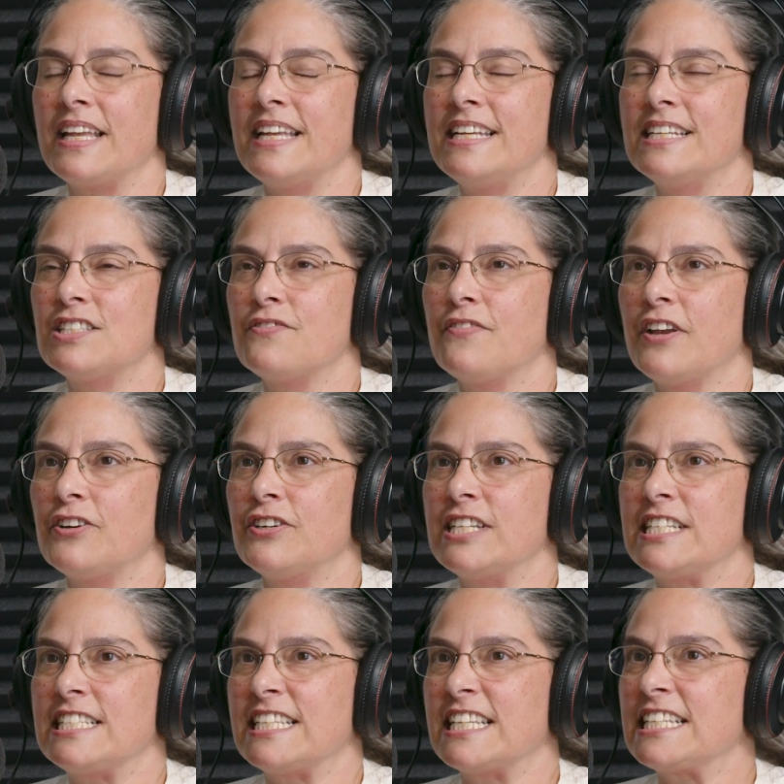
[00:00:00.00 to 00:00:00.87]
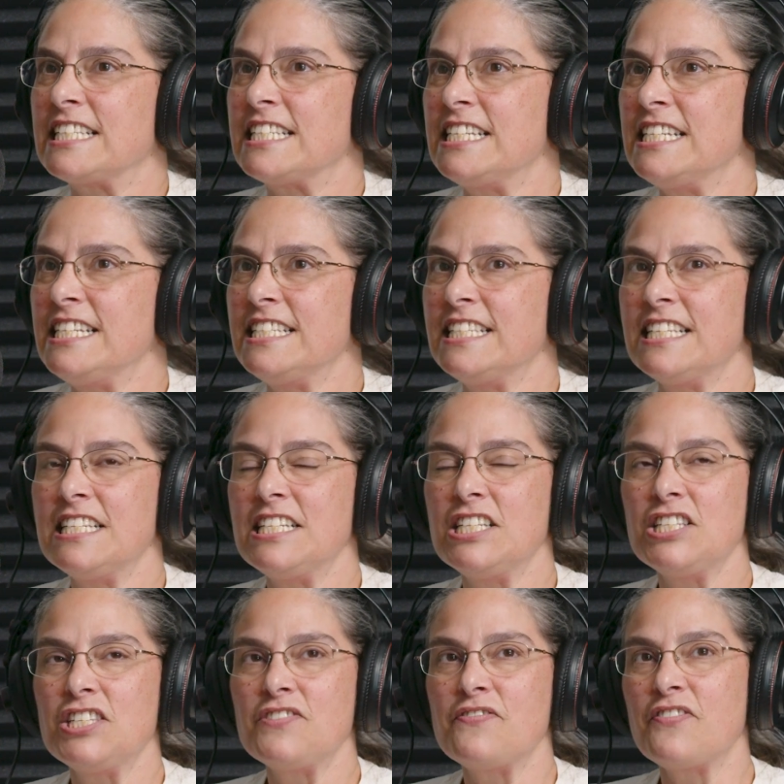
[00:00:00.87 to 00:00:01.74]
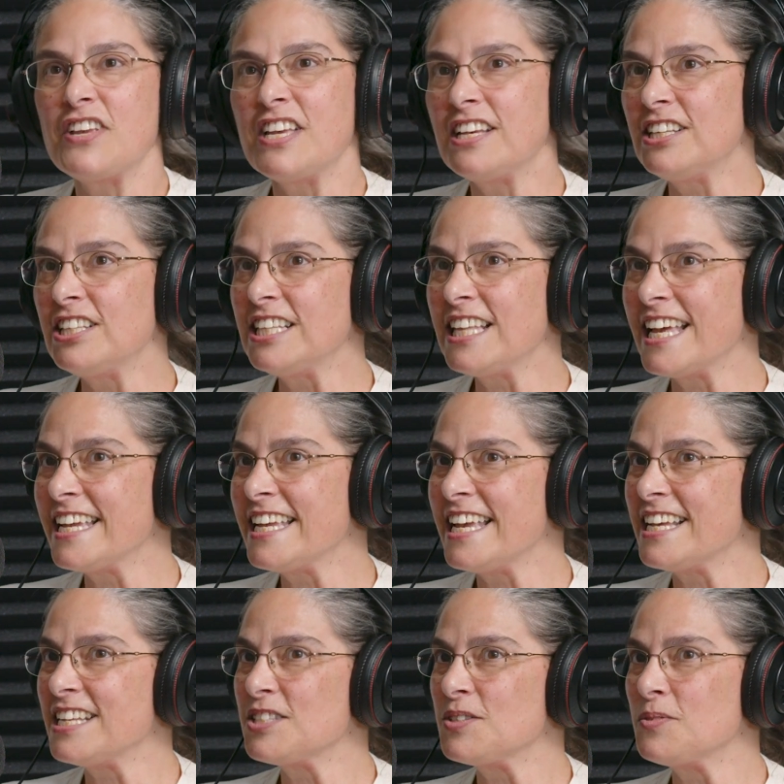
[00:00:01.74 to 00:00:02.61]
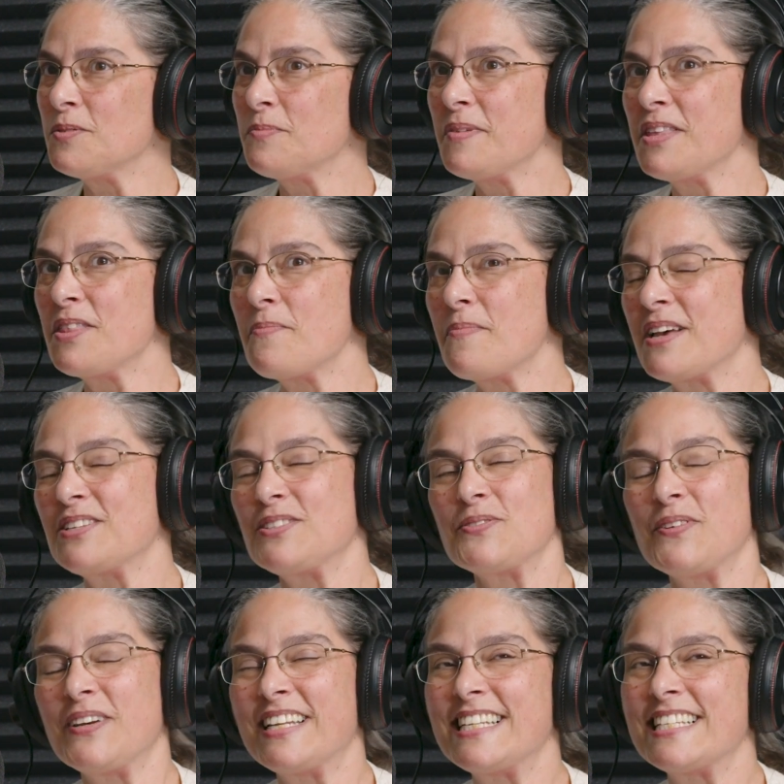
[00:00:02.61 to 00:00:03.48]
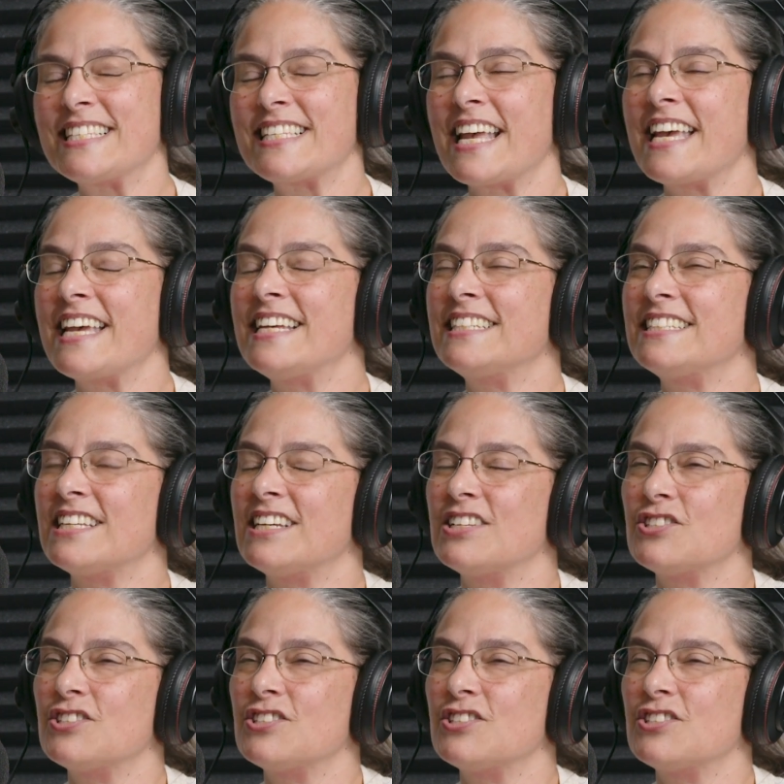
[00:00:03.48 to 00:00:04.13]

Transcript: is very 60s in its feel, I guess would be the best way to say it.